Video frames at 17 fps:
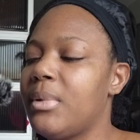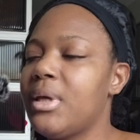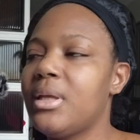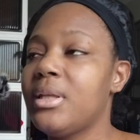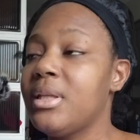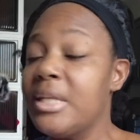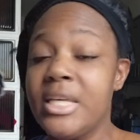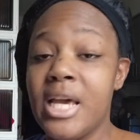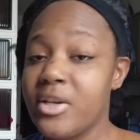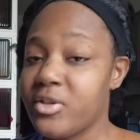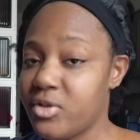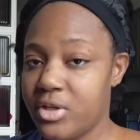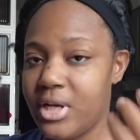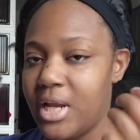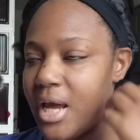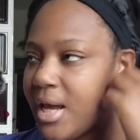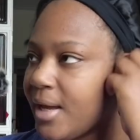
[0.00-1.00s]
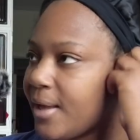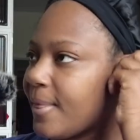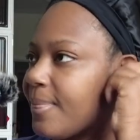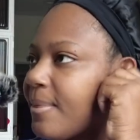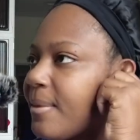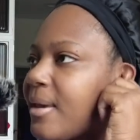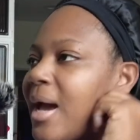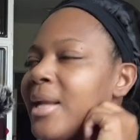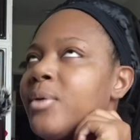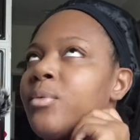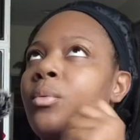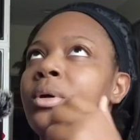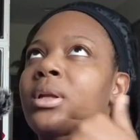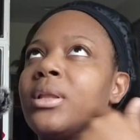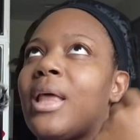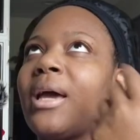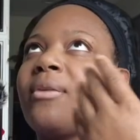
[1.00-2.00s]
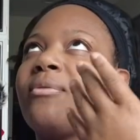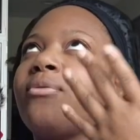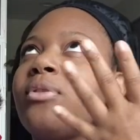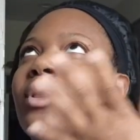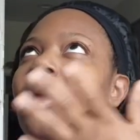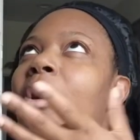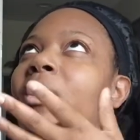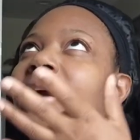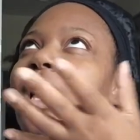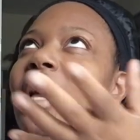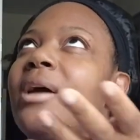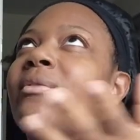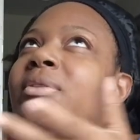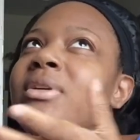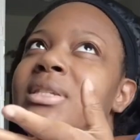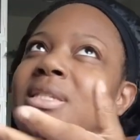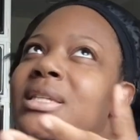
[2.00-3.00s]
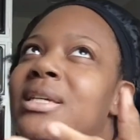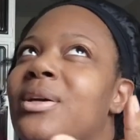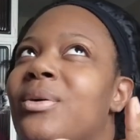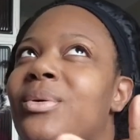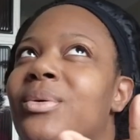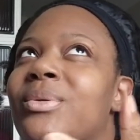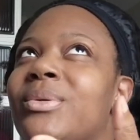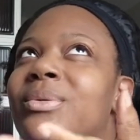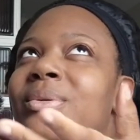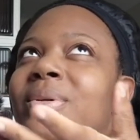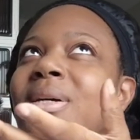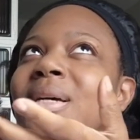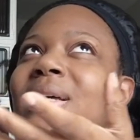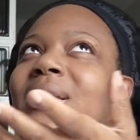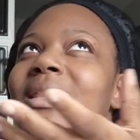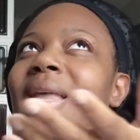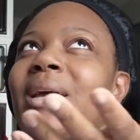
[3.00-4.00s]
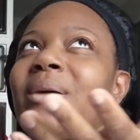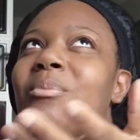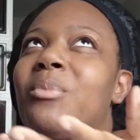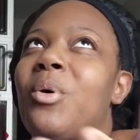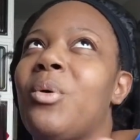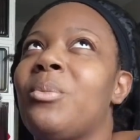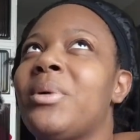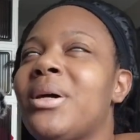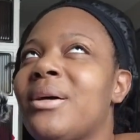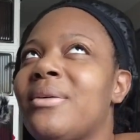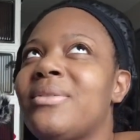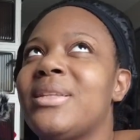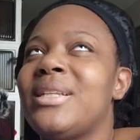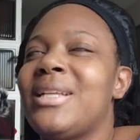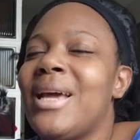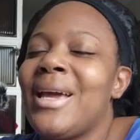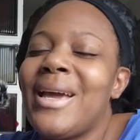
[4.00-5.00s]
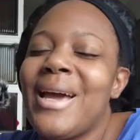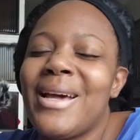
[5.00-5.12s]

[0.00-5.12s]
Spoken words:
Yesterday, I didn't want to like vlog every single like moment of the day.